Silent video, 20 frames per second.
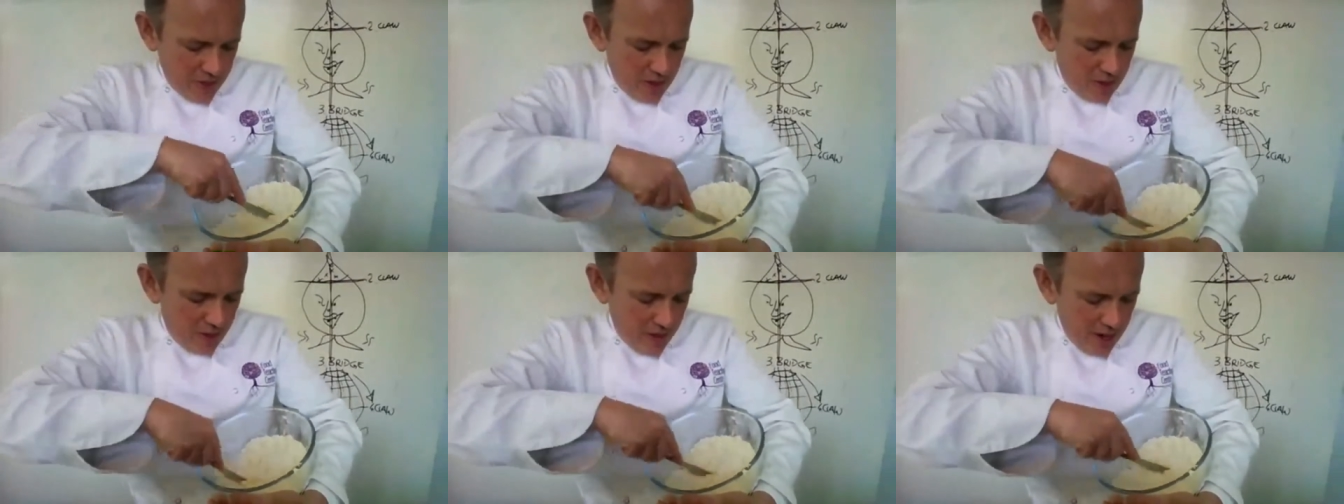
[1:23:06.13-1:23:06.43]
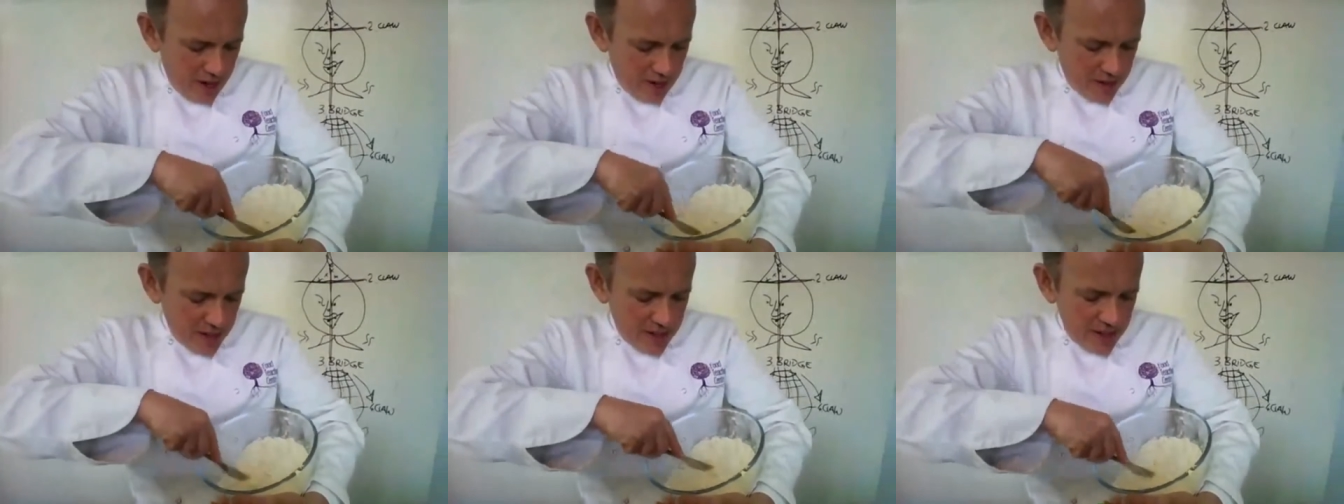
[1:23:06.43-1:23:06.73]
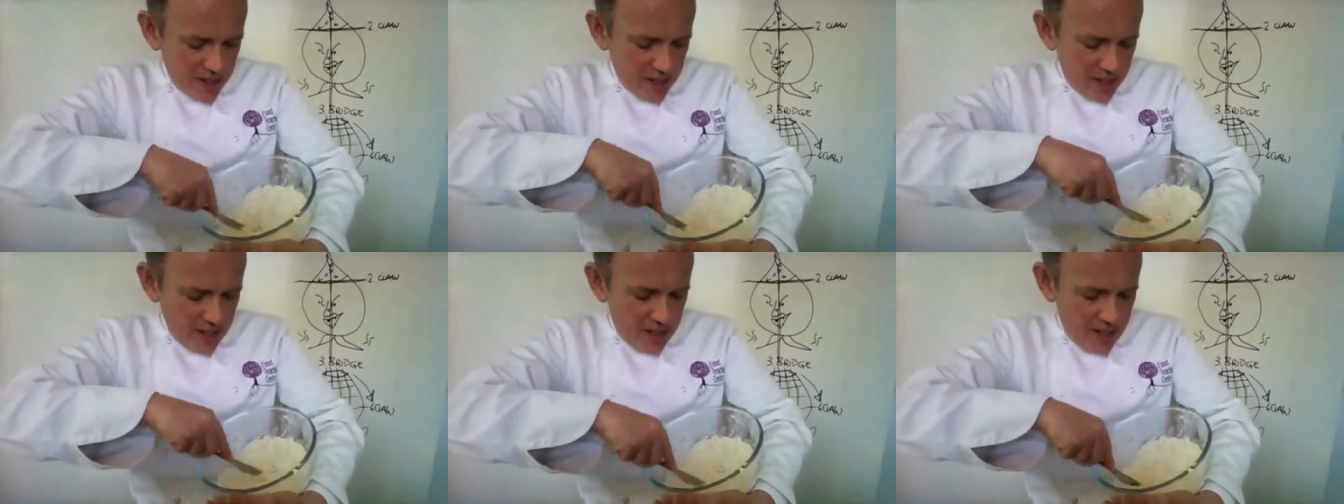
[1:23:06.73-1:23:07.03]
All right,
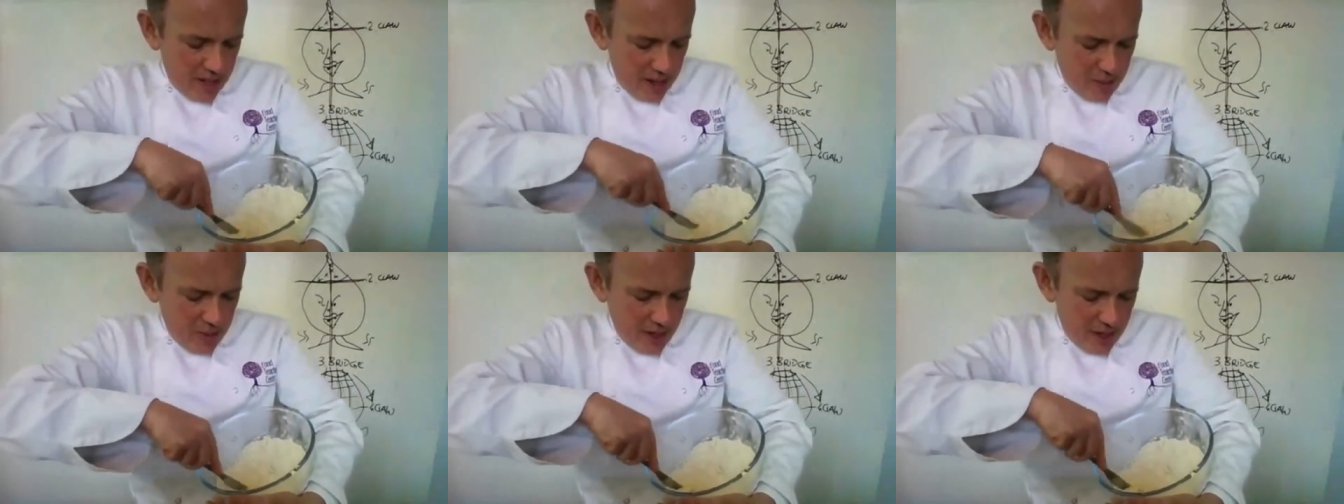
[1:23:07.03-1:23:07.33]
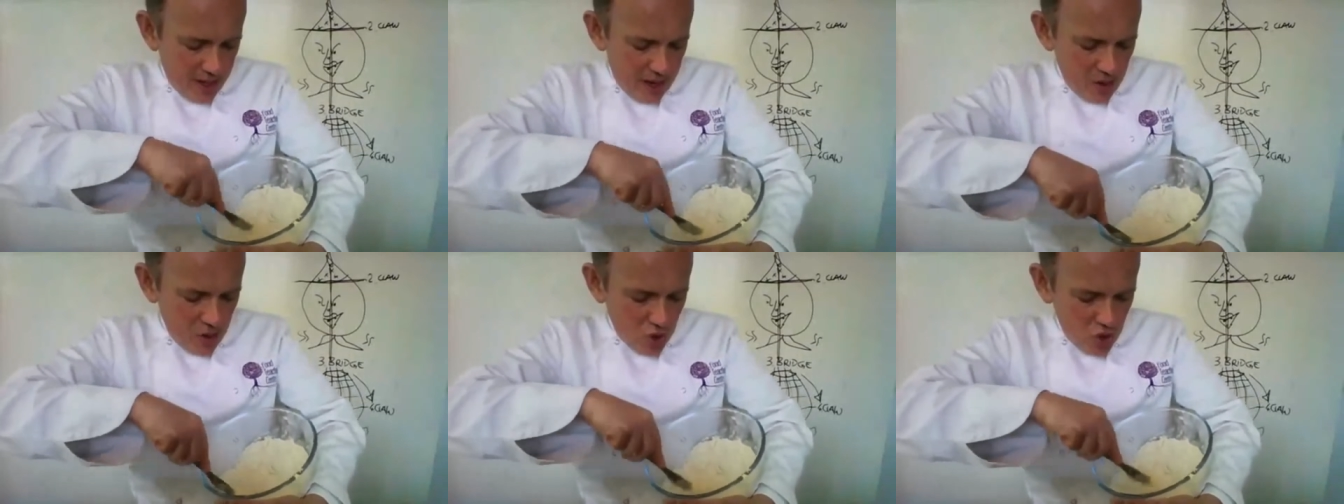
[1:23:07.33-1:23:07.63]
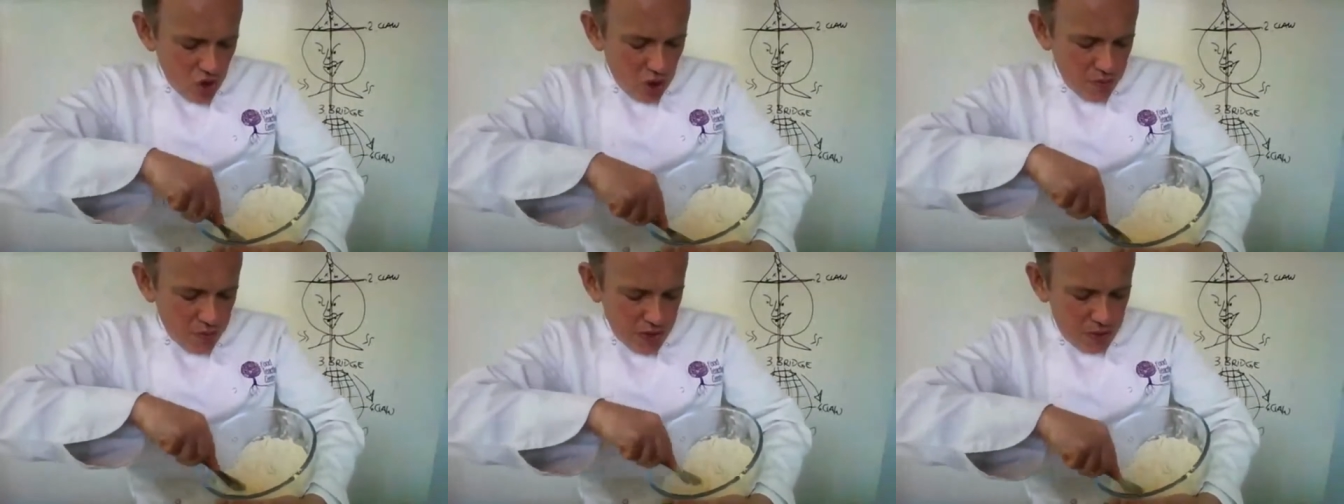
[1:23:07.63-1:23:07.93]
there we go.
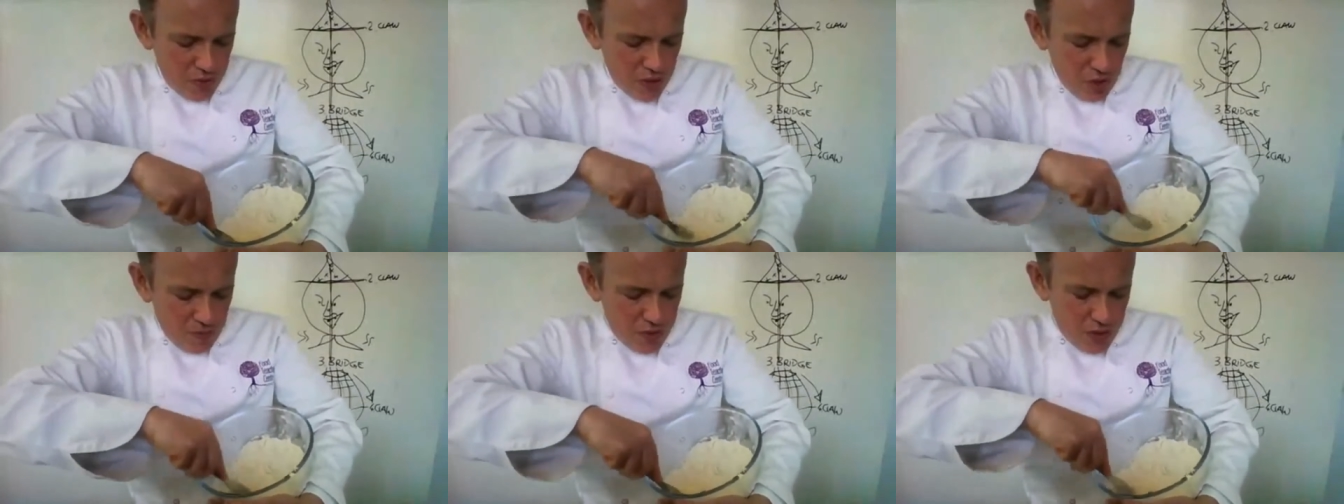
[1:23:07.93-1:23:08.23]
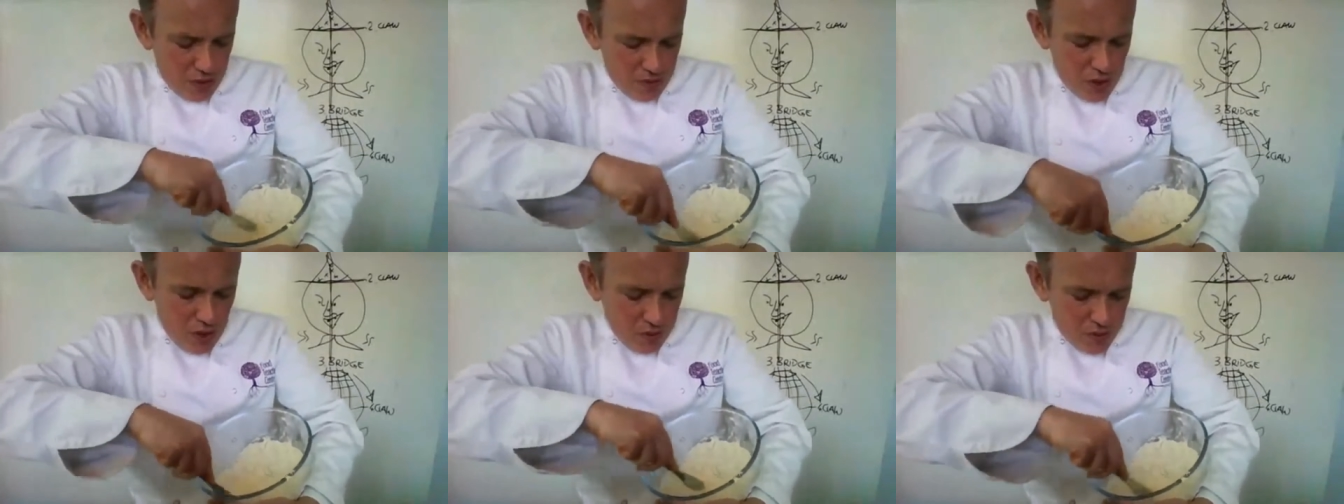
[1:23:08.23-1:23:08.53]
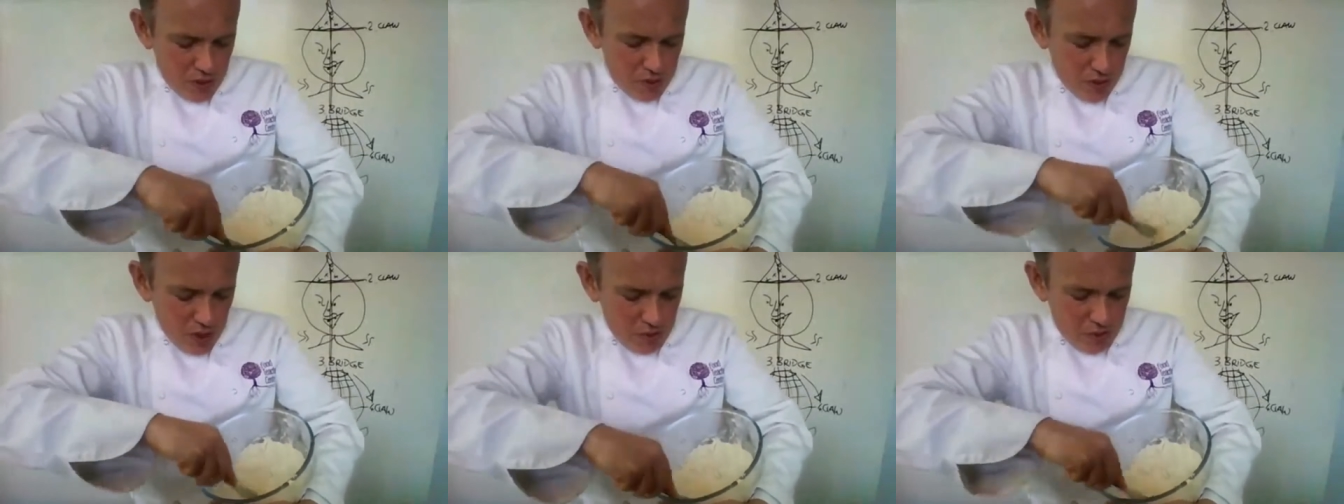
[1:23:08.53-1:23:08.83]
Chopped up, chopped up,
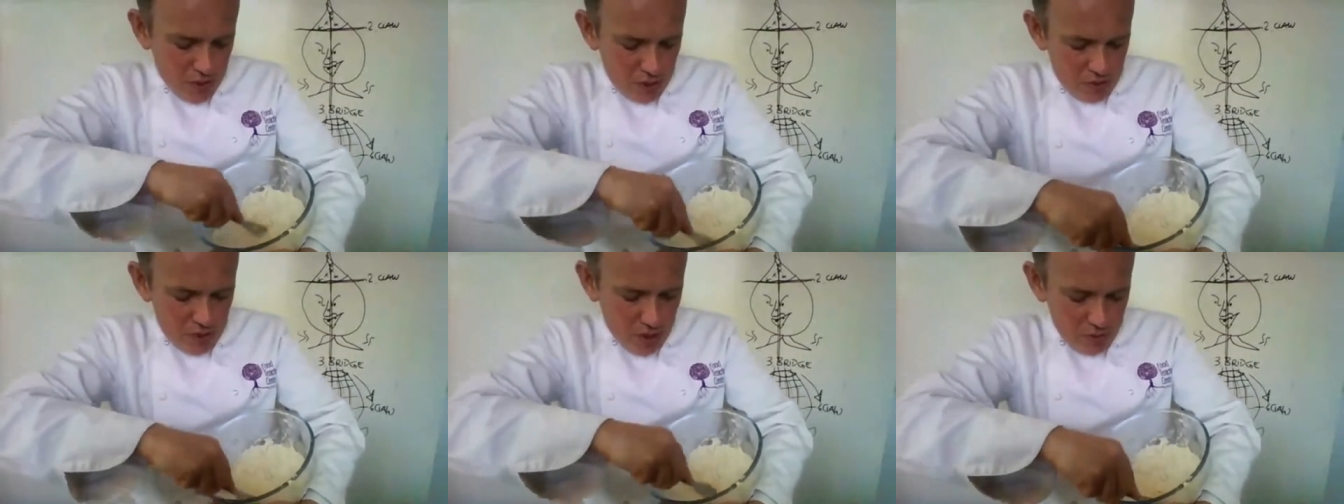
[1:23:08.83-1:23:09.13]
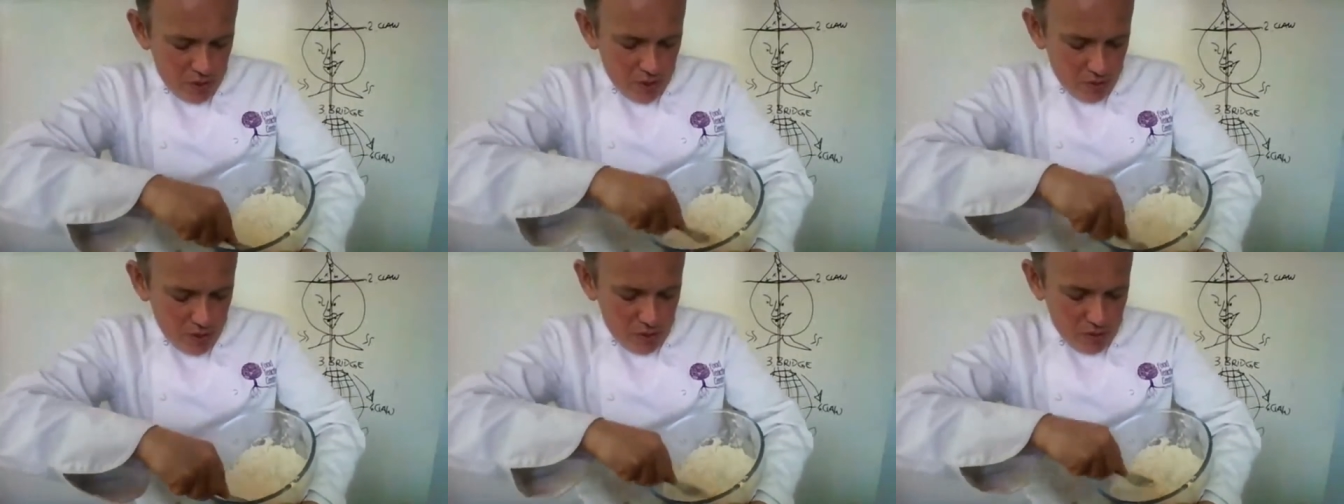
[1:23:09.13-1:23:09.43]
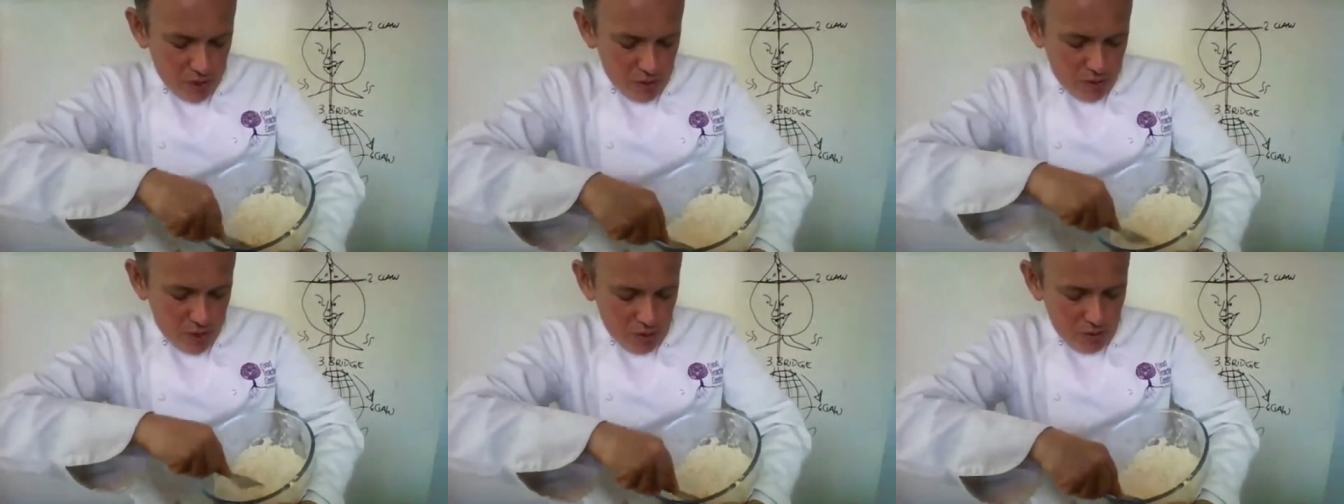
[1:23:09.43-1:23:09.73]
chopped up, chopped up, chopped up, chopped
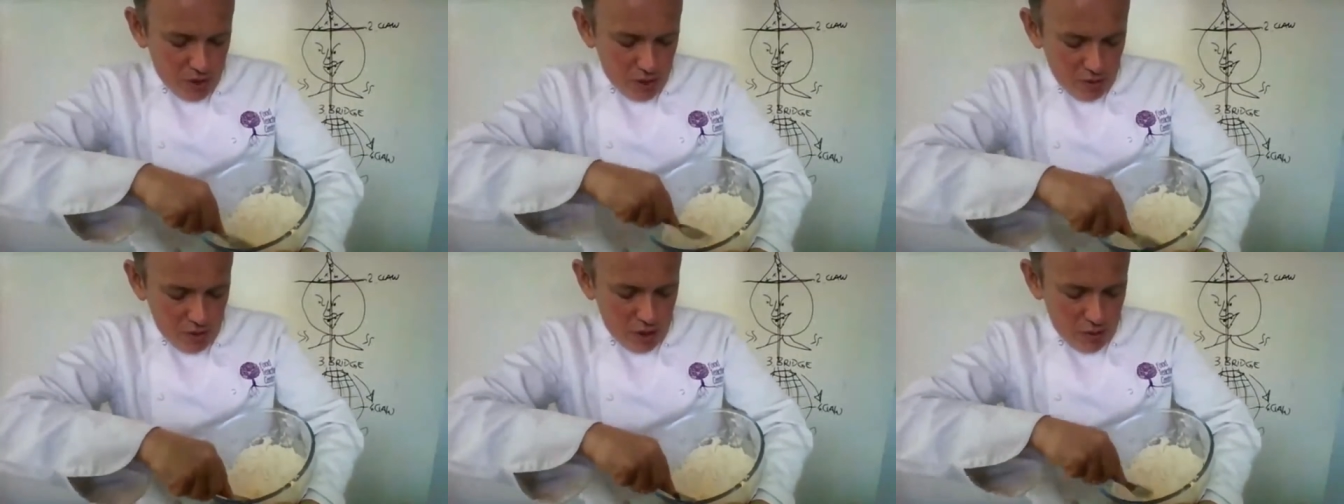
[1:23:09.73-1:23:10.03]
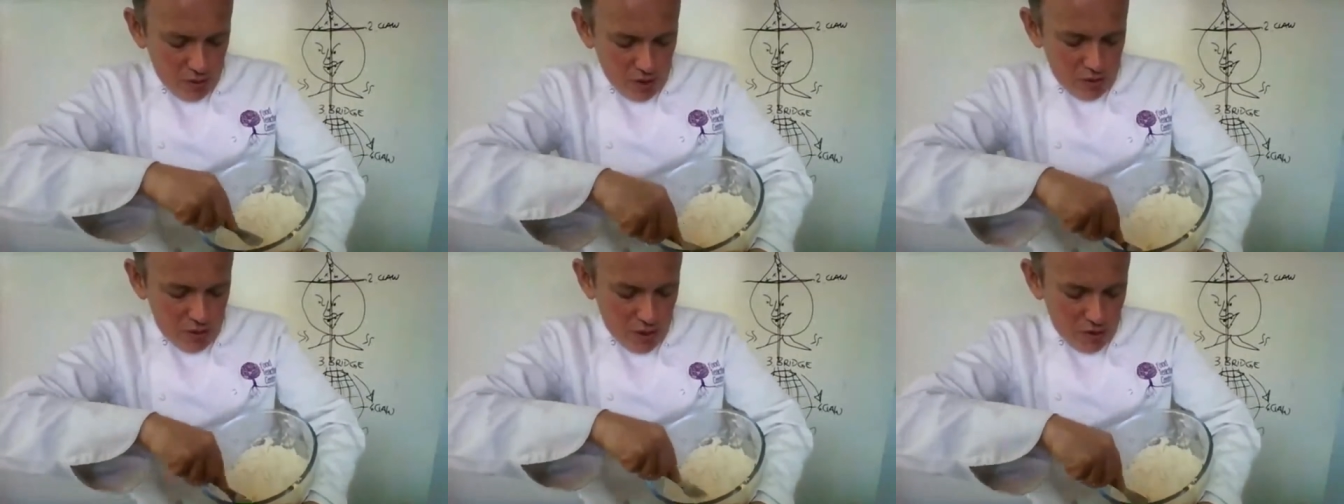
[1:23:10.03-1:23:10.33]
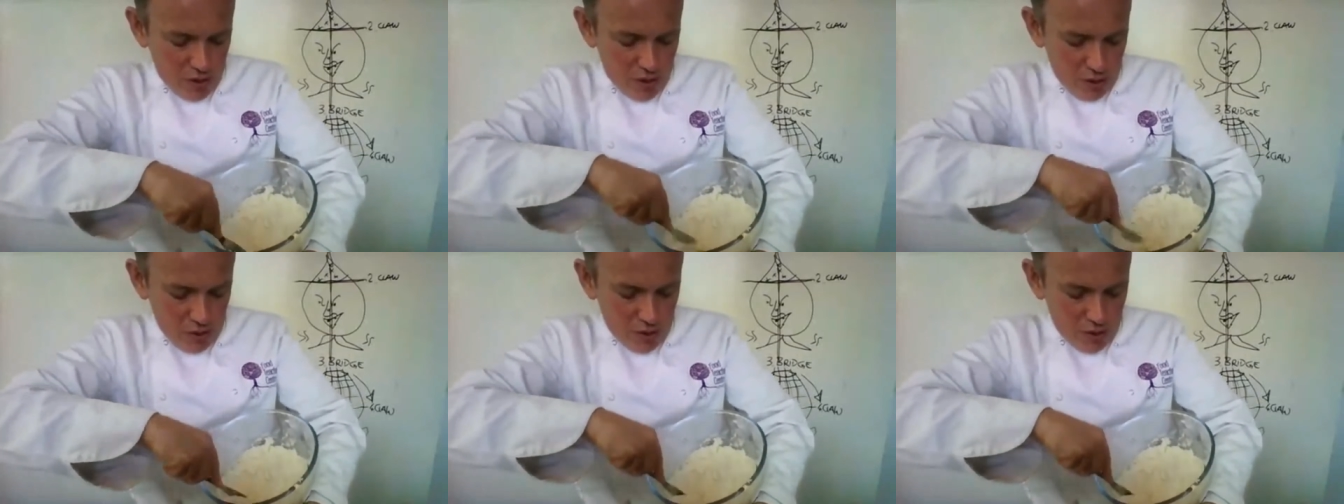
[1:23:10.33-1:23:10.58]
up, chopped up, chopped up,